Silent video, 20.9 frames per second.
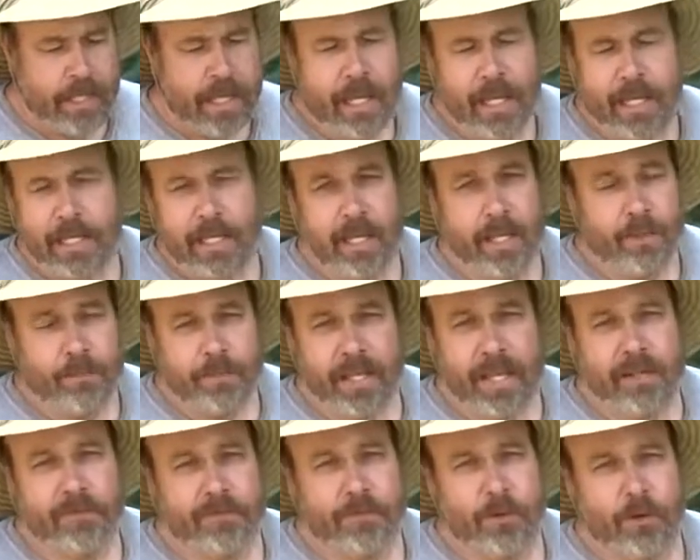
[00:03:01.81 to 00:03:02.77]
I loved
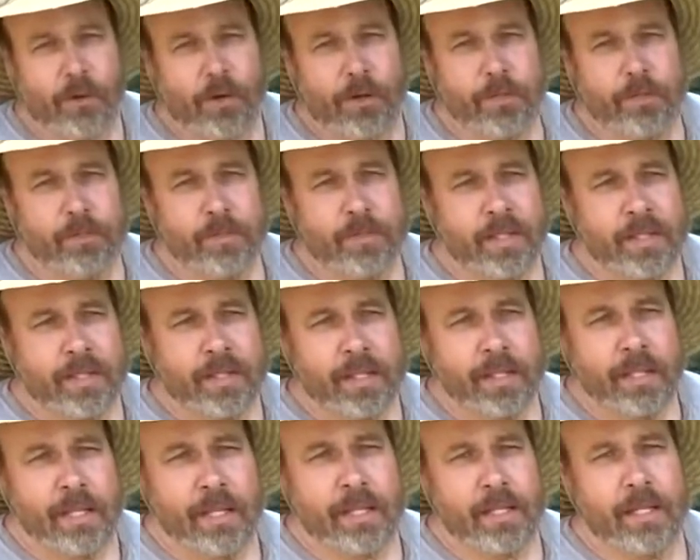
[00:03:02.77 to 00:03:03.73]
that farm,
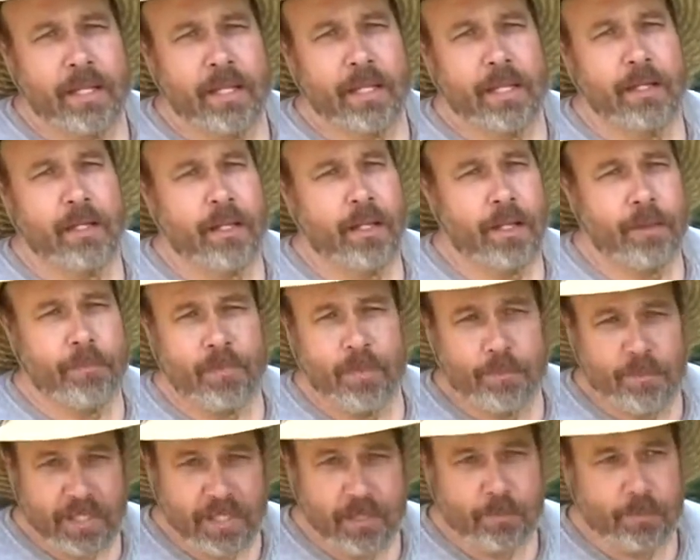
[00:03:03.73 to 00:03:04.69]
and I loved the
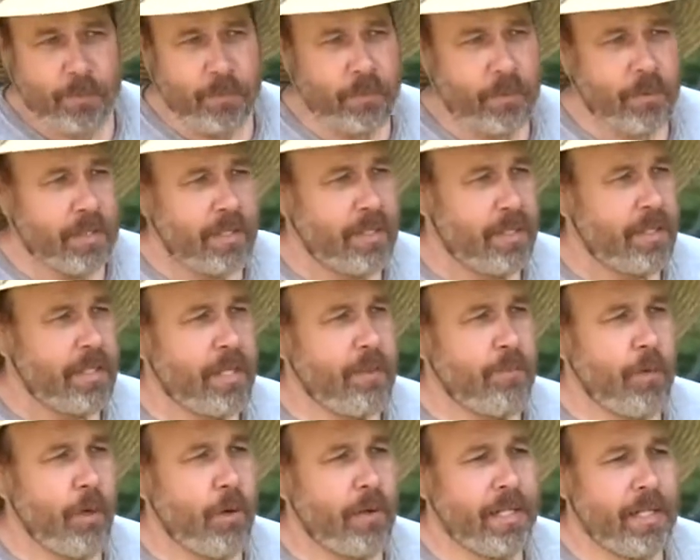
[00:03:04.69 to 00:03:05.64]
people. They
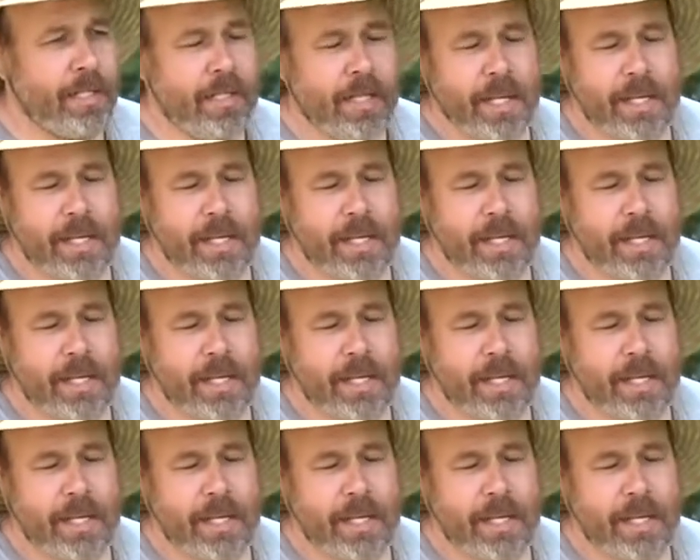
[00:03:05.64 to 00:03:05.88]
bought it in